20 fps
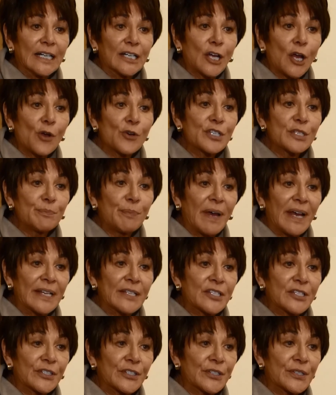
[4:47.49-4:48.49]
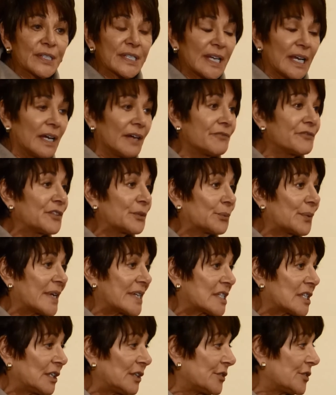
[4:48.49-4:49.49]
co-sponsors of the
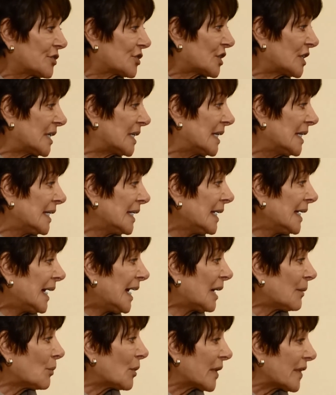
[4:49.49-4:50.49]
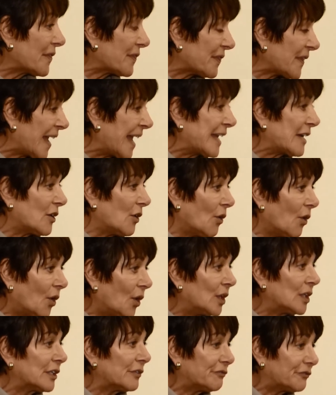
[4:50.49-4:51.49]
resolution. I want to thank
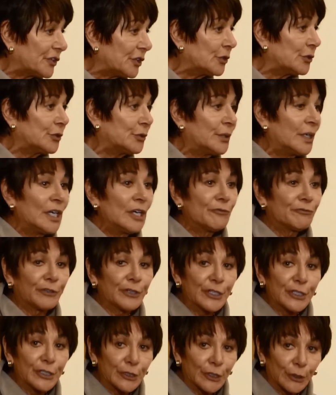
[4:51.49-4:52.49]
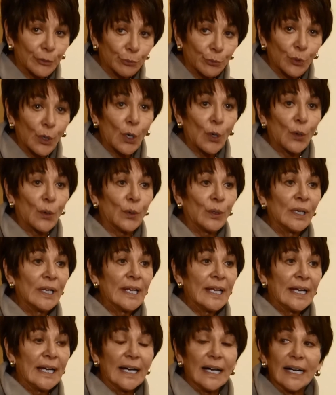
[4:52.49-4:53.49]
all of you for your role
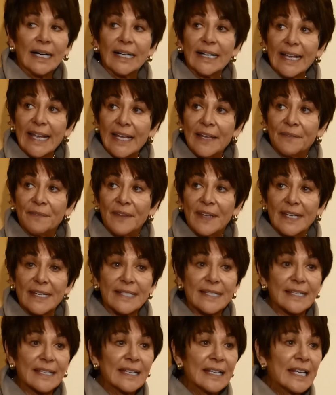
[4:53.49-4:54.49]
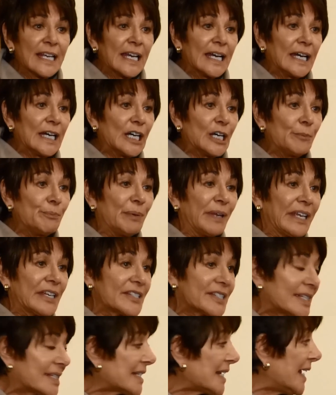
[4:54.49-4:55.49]
in this,
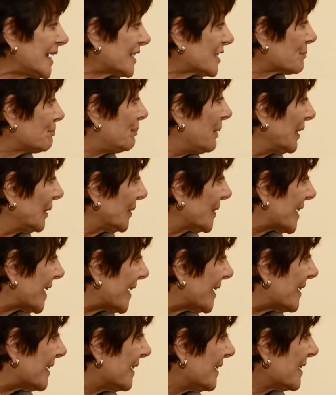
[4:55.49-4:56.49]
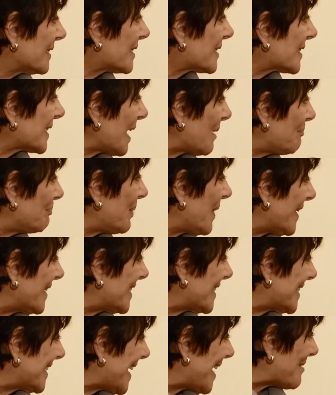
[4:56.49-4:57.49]
because it takes building step by
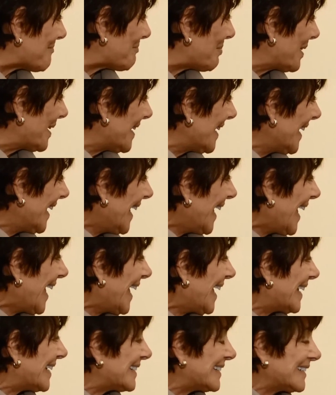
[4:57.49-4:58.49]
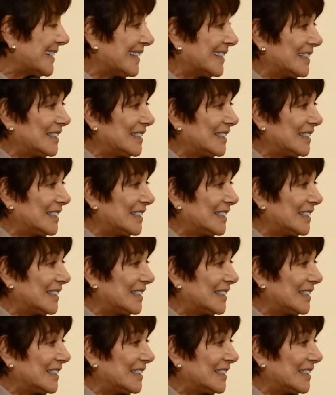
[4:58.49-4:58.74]
step. And